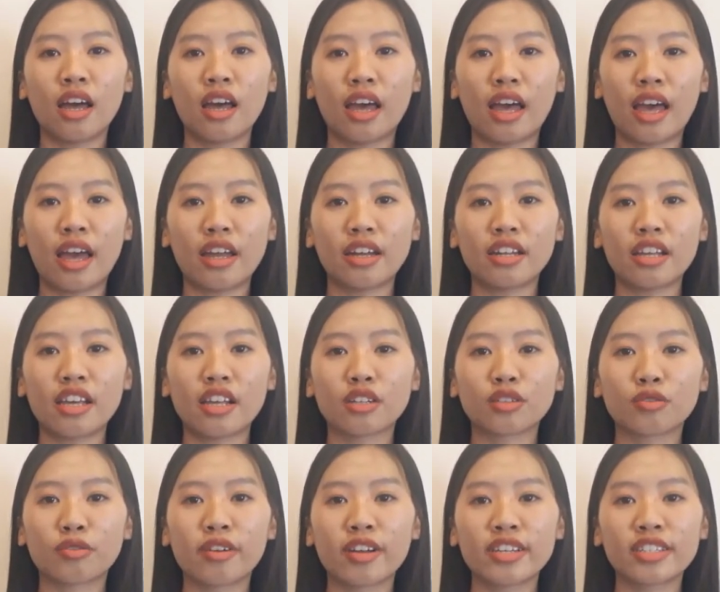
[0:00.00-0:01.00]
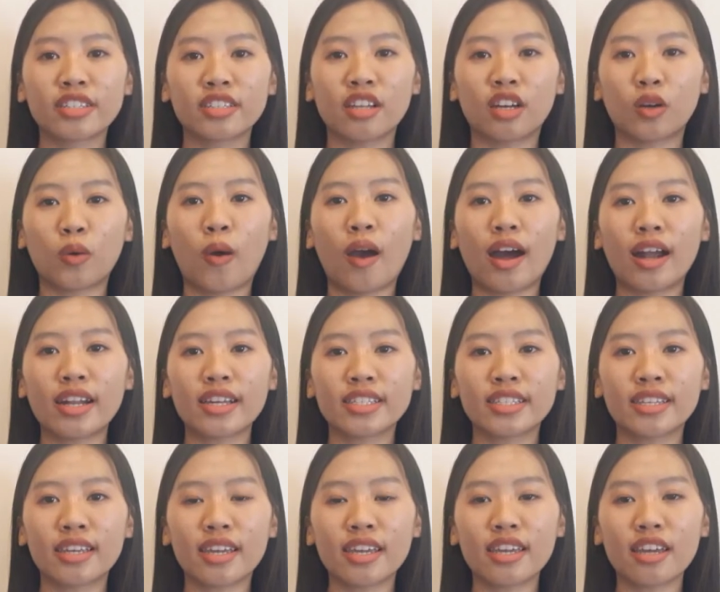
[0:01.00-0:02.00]
and increase the
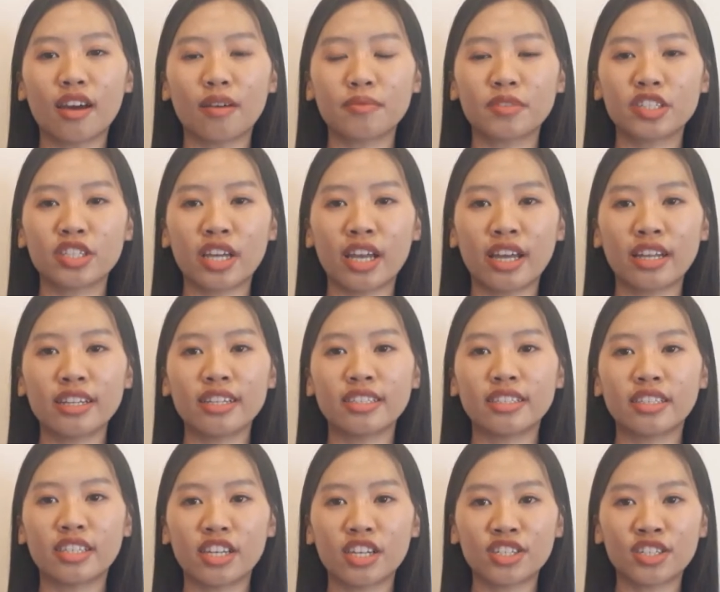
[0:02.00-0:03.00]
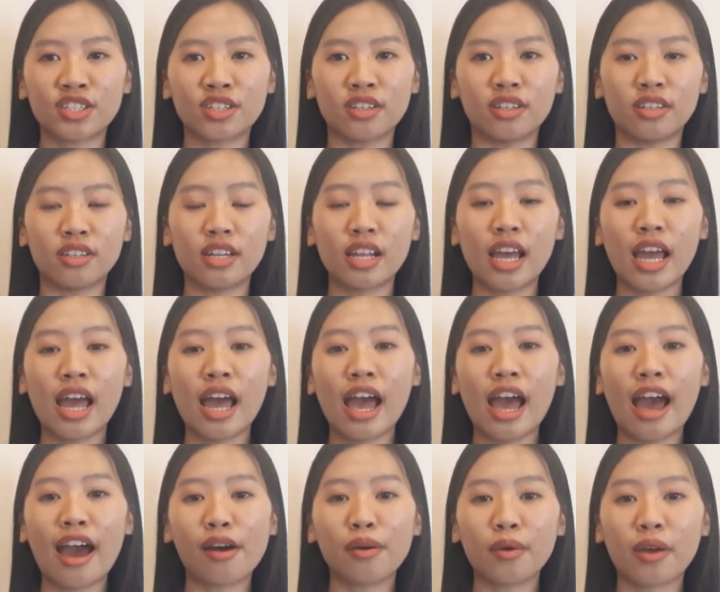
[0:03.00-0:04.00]
quality of change decision.
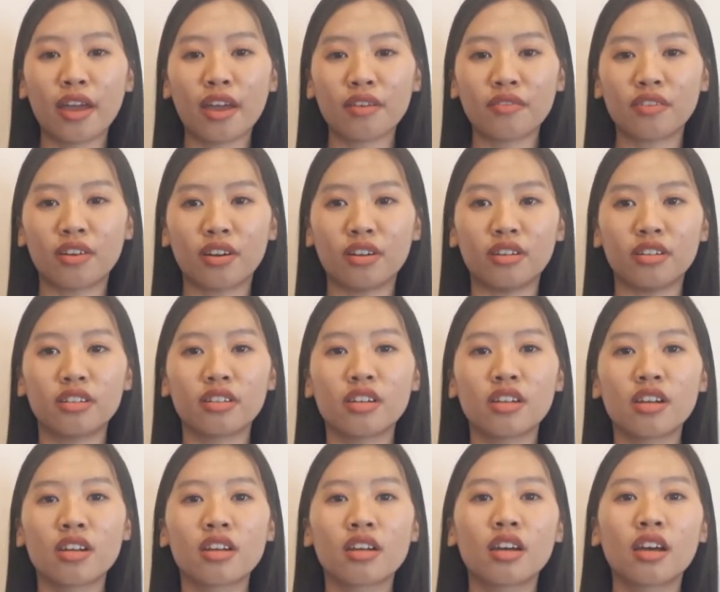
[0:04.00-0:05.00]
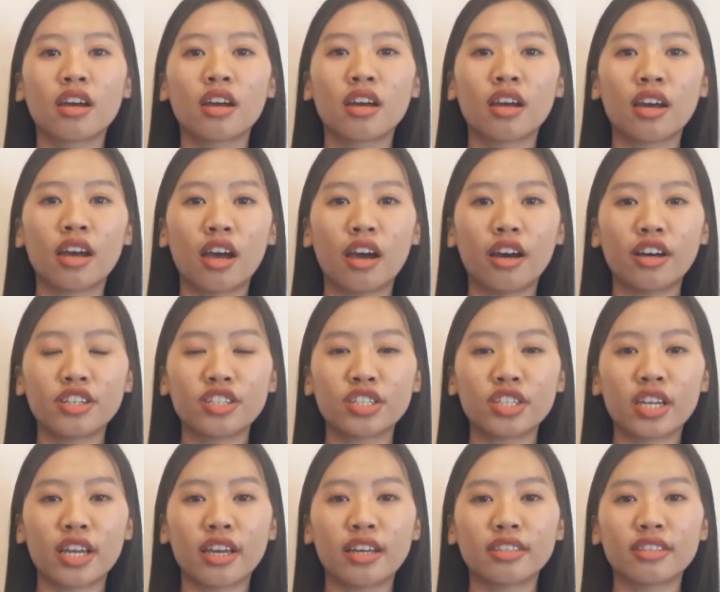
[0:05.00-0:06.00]
However, a
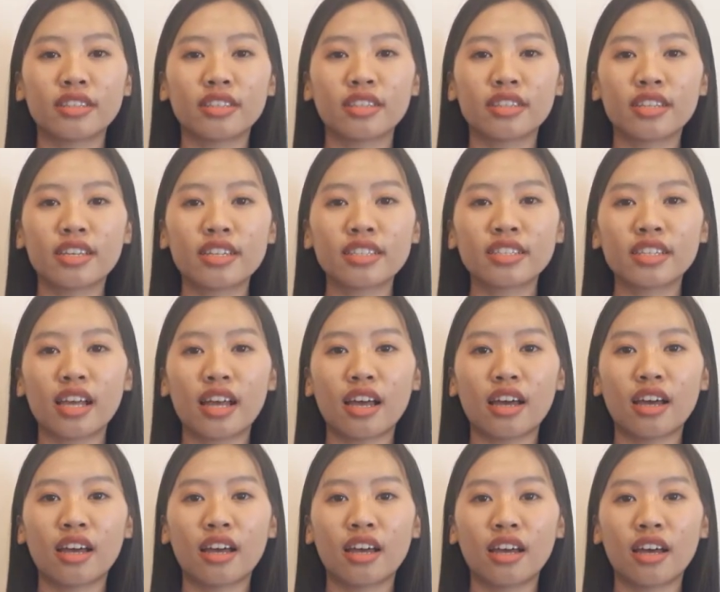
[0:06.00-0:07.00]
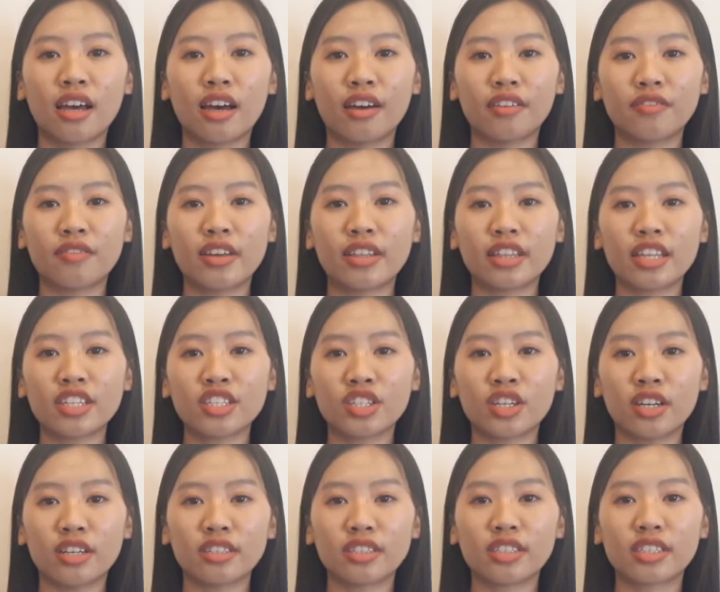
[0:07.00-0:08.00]
change
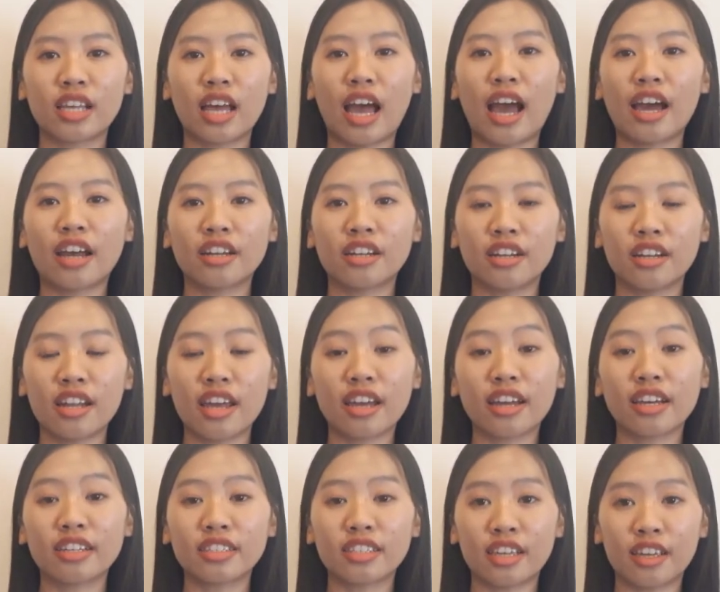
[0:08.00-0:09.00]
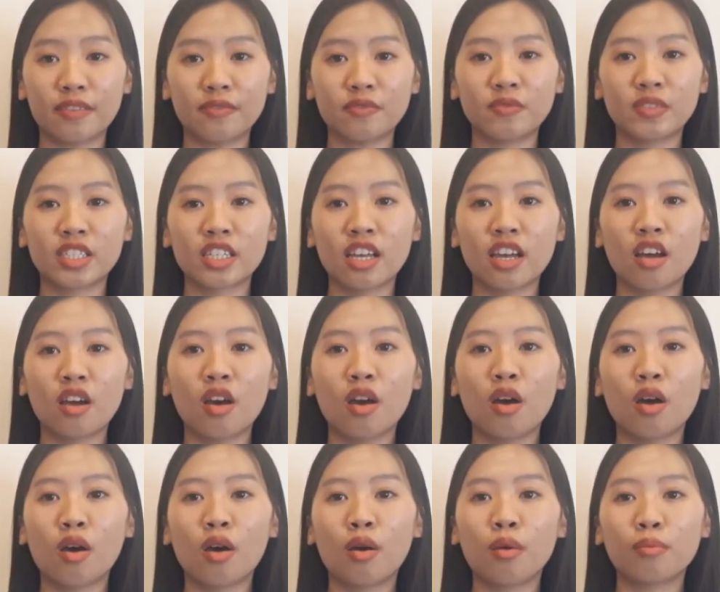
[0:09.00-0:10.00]
disadvantages are the negatives.
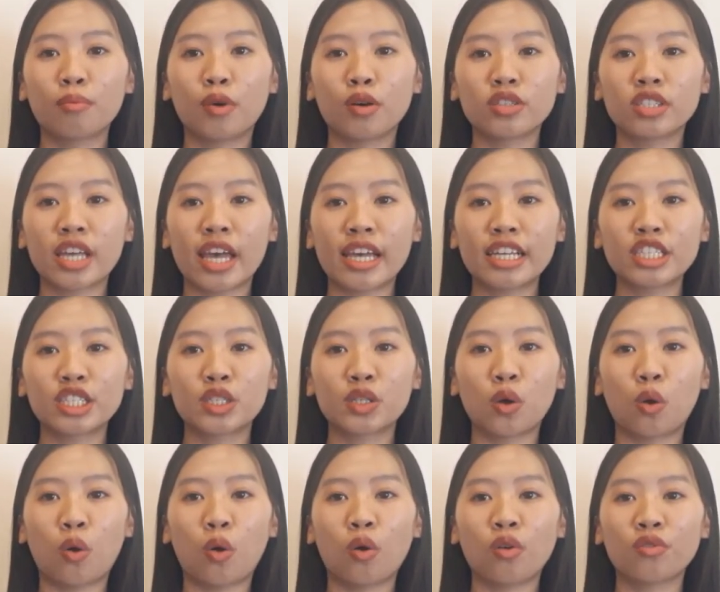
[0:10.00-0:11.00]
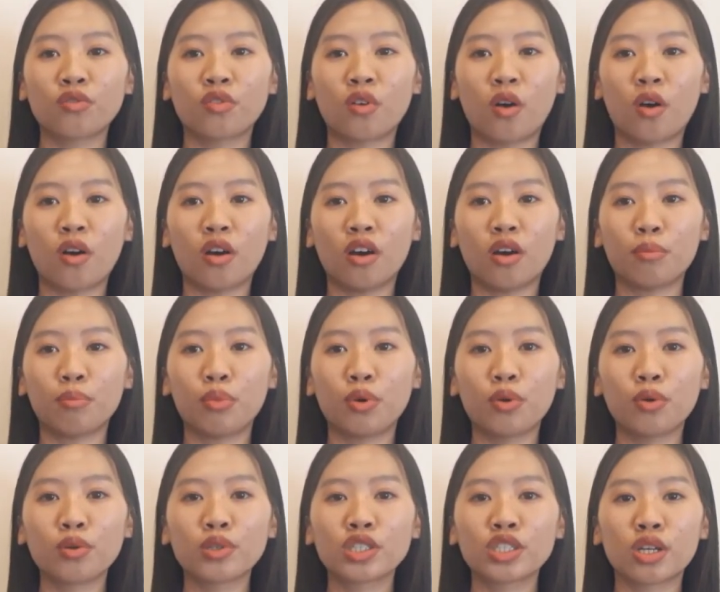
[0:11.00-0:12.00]
Potential for
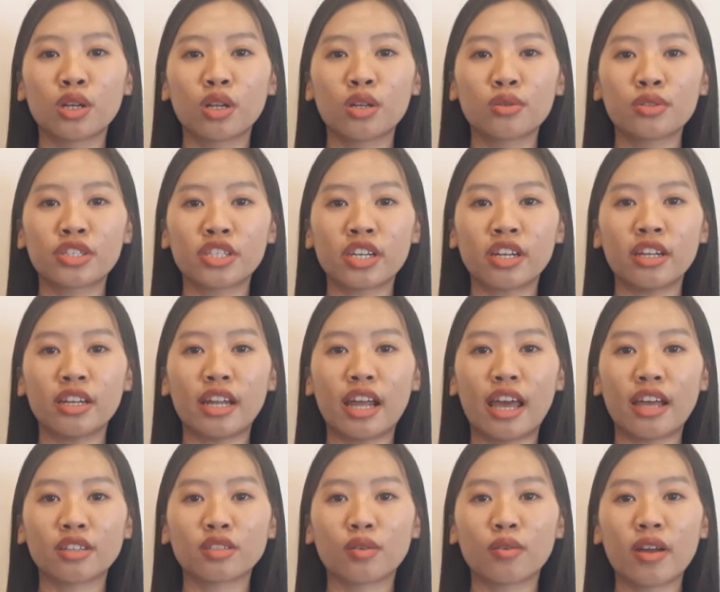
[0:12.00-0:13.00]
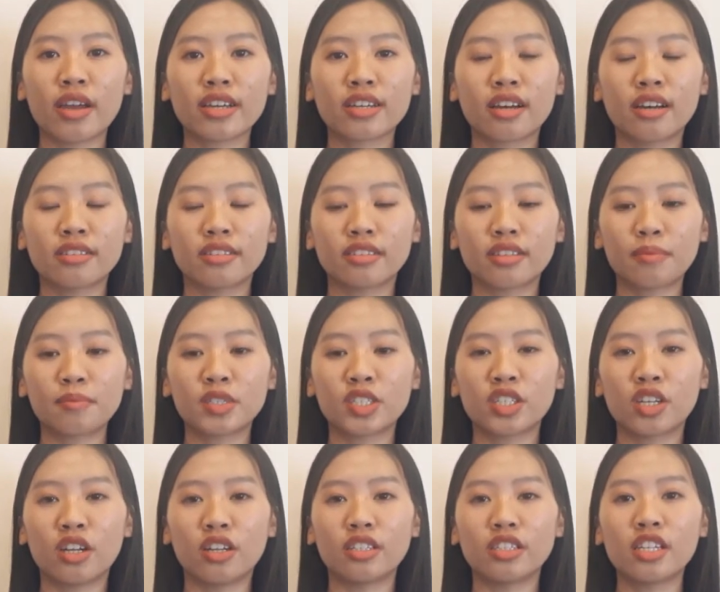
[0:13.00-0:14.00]
poor solution and great
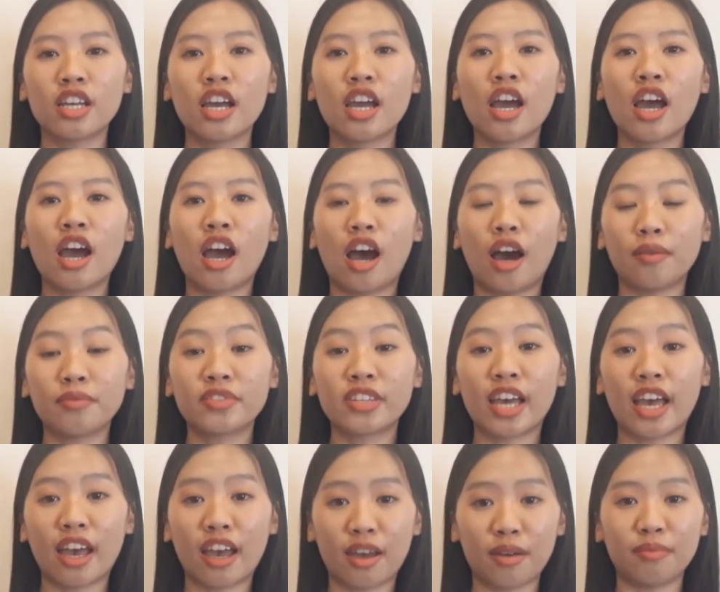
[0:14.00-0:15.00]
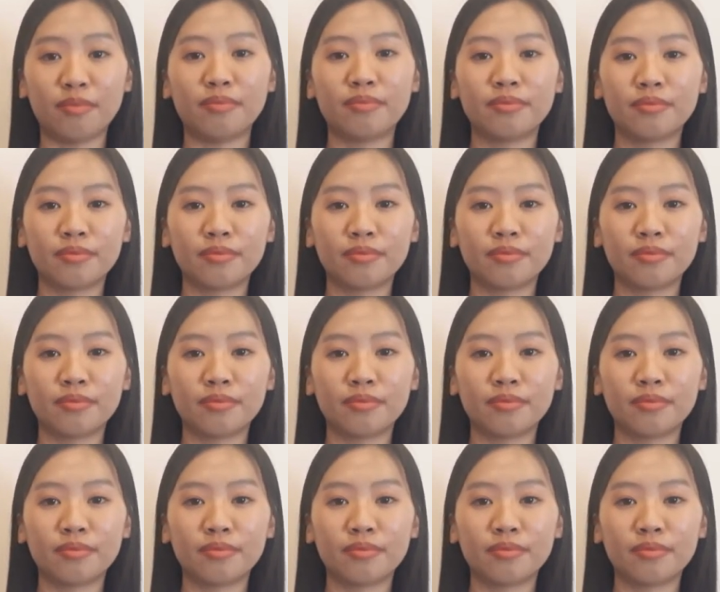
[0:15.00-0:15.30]
consumption of time.